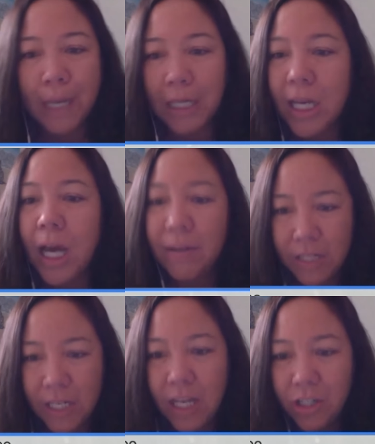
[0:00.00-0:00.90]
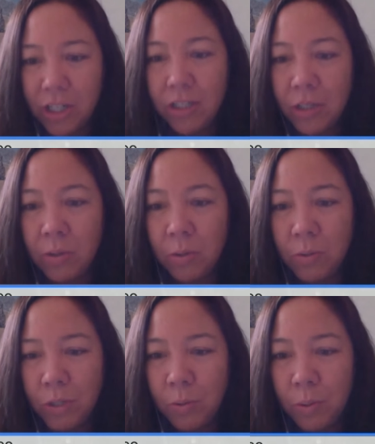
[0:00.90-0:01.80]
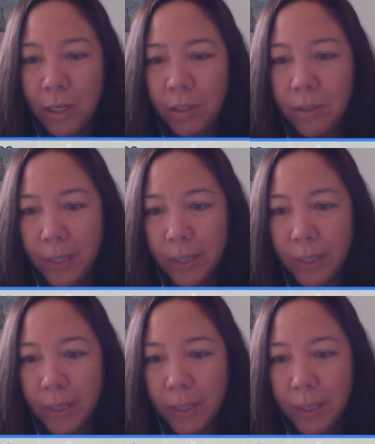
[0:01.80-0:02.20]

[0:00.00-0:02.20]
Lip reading: bring a ton of attention to what you're